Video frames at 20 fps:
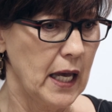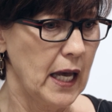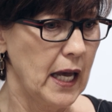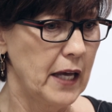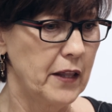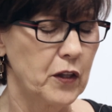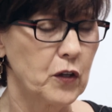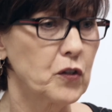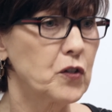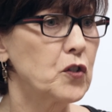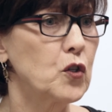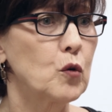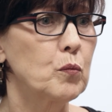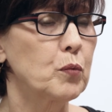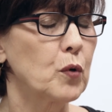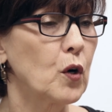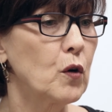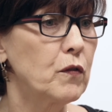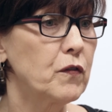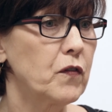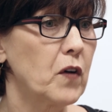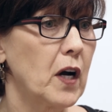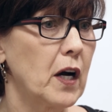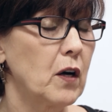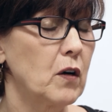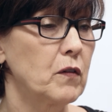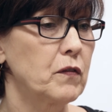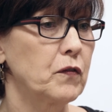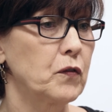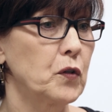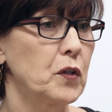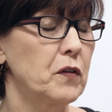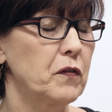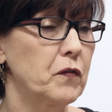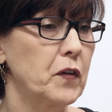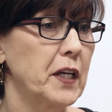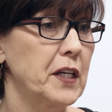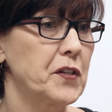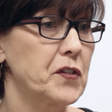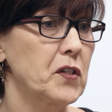And there's no profile for the
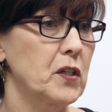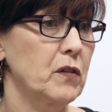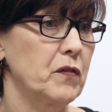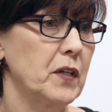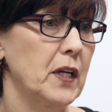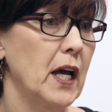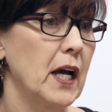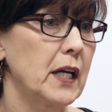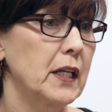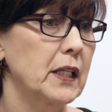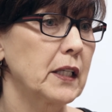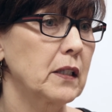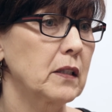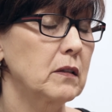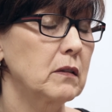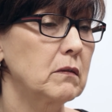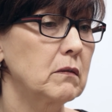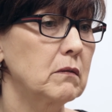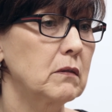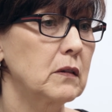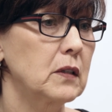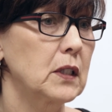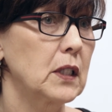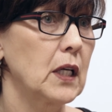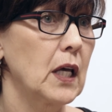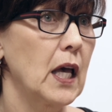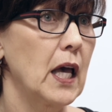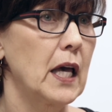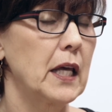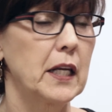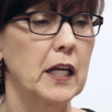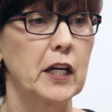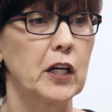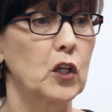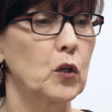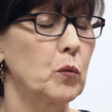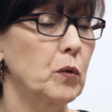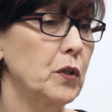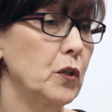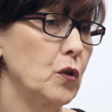face of an addict. And
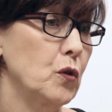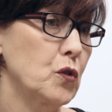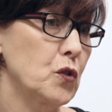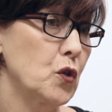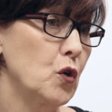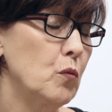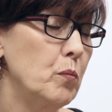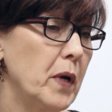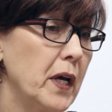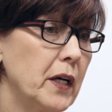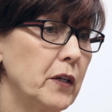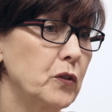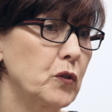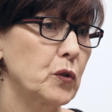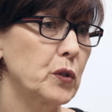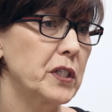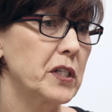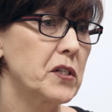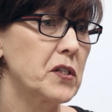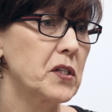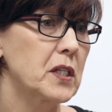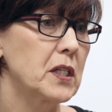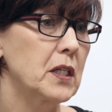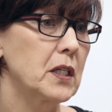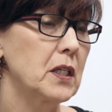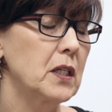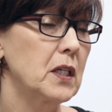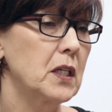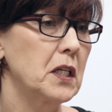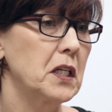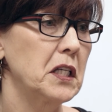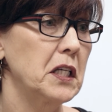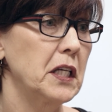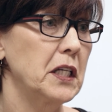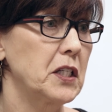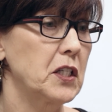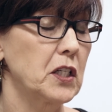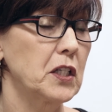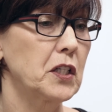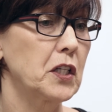heroin knows no boundaries.
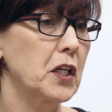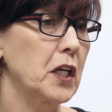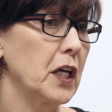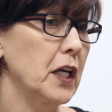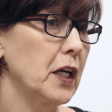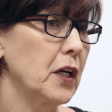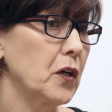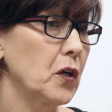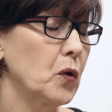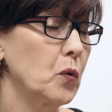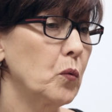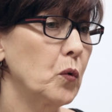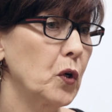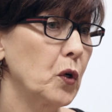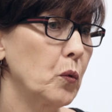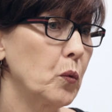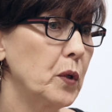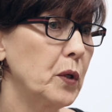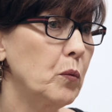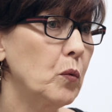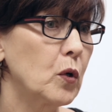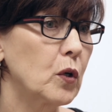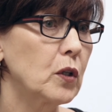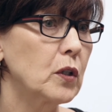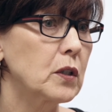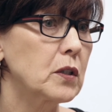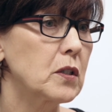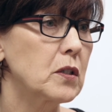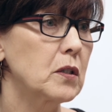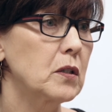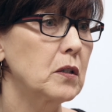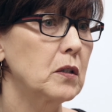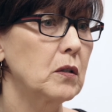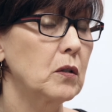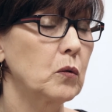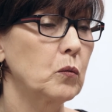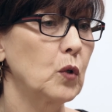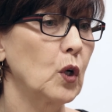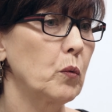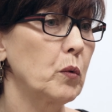It didn't care where we worked,
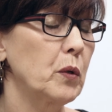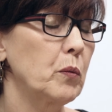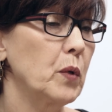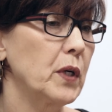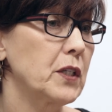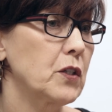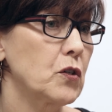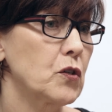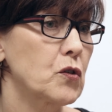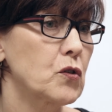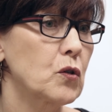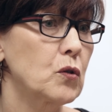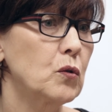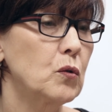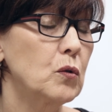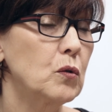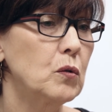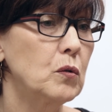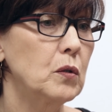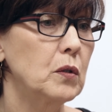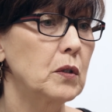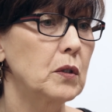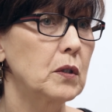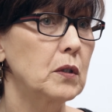where we went to school,